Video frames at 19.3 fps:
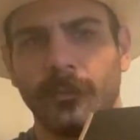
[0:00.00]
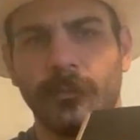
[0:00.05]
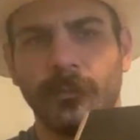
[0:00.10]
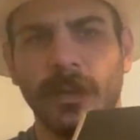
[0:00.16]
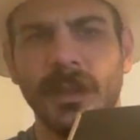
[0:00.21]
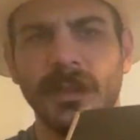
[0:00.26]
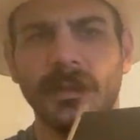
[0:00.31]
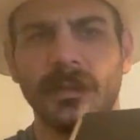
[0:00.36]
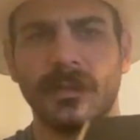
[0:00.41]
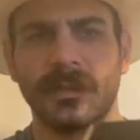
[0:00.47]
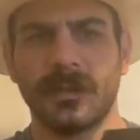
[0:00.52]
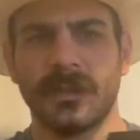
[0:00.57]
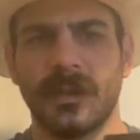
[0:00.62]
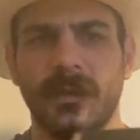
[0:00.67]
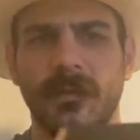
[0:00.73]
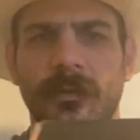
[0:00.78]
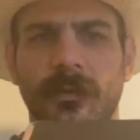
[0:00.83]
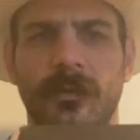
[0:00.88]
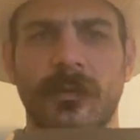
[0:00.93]
basic
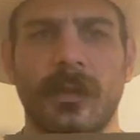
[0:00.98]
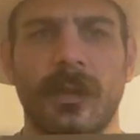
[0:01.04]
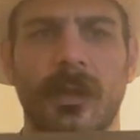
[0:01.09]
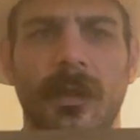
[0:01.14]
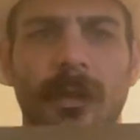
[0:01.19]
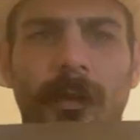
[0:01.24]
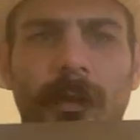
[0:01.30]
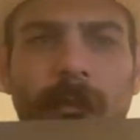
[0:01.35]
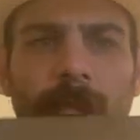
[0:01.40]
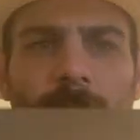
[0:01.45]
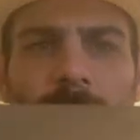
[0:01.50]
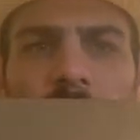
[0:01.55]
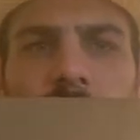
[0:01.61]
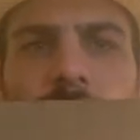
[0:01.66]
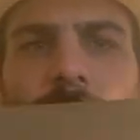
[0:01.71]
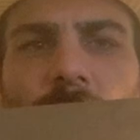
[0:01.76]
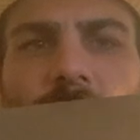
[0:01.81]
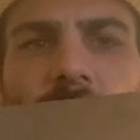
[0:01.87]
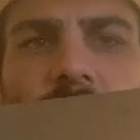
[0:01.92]
standard
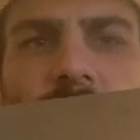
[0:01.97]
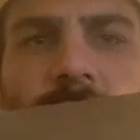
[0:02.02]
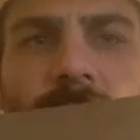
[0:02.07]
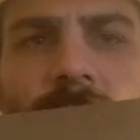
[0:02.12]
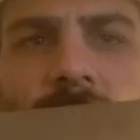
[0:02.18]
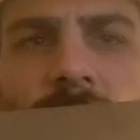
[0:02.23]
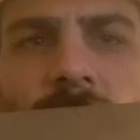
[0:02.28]
boot box,